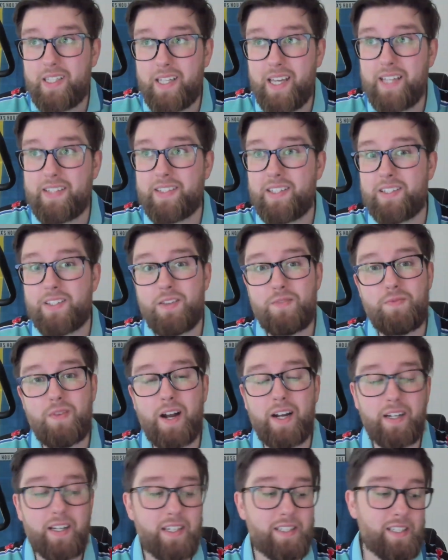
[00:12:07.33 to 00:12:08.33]
Is
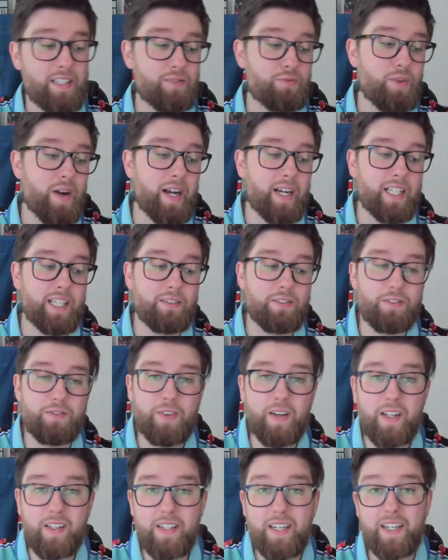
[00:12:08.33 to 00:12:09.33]
this Ratcliffe's
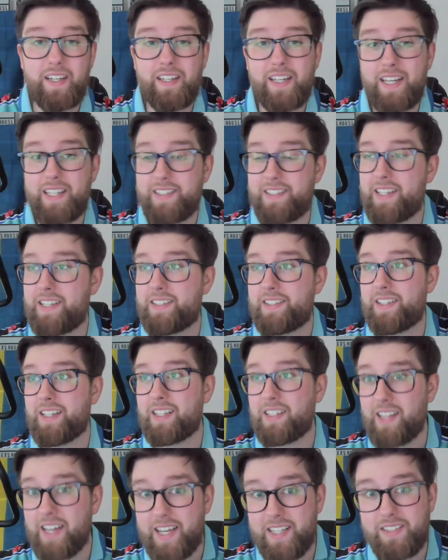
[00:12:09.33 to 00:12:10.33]
failure? Is this the
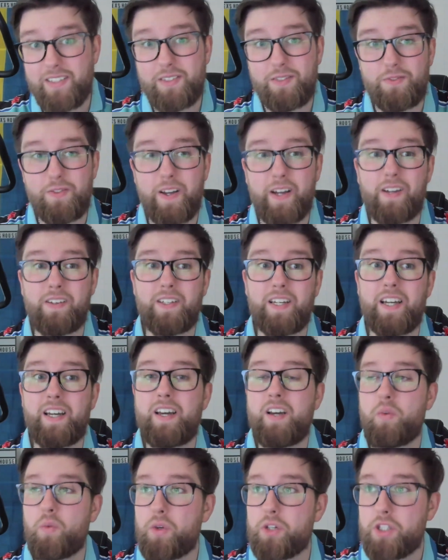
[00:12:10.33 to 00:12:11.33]
Glazers' failure?
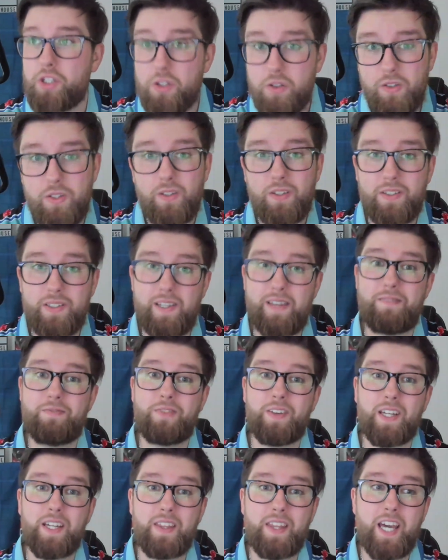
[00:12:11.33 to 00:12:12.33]
Would you have done the same
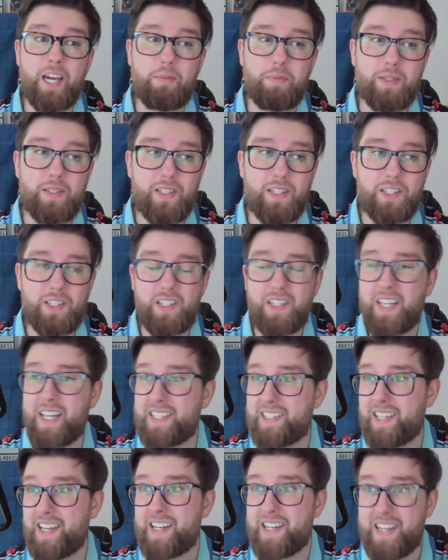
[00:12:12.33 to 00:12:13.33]
thing in their position?
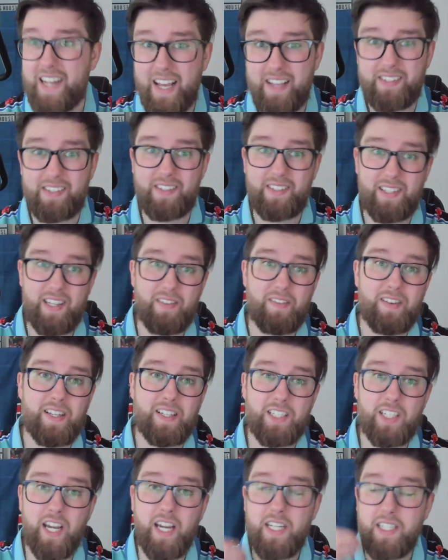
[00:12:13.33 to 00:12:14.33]
Is it a necessary
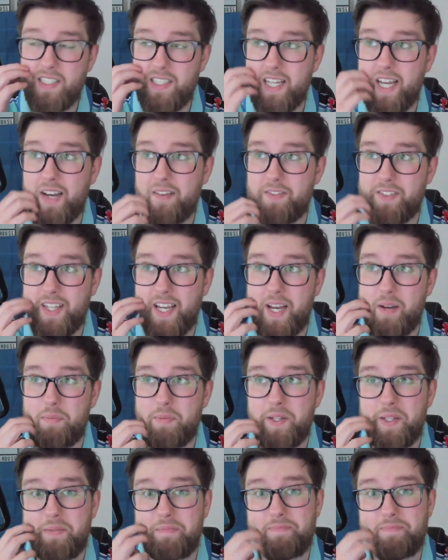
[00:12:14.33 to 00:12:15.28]
change to have to happen?